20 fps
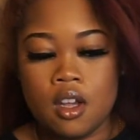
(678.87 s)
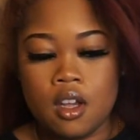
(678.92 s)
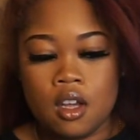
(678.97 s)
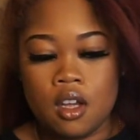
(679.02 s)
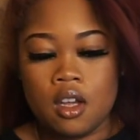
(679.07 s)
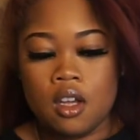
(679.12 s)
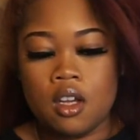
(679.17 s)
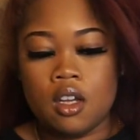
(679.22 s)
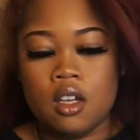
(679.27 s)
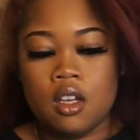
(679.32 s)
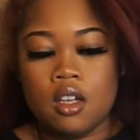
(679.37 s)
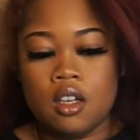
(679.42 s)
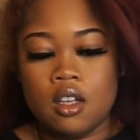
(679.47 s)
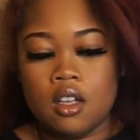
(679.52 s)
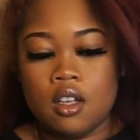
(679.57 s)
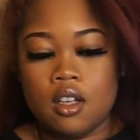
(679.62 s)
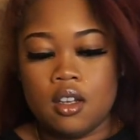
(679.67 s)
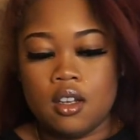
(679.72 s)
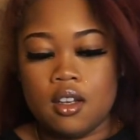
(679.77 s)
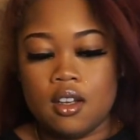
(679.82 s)

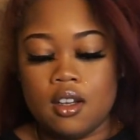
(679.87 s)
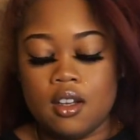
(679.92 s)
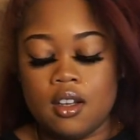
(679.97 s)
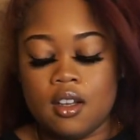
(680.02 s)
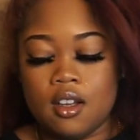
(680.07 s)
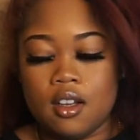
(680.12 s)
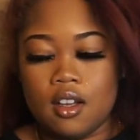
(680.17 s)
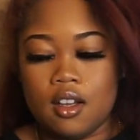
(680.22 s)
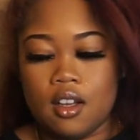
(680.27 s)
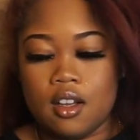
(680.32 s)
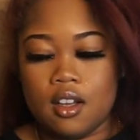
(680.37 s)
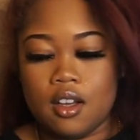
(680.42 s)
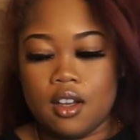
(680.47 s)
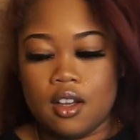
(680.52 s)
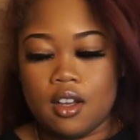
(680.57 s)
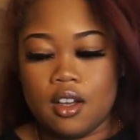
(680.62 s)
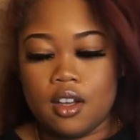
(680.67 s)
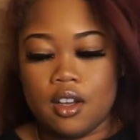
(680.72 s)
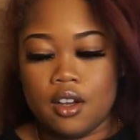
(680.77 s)
(silence)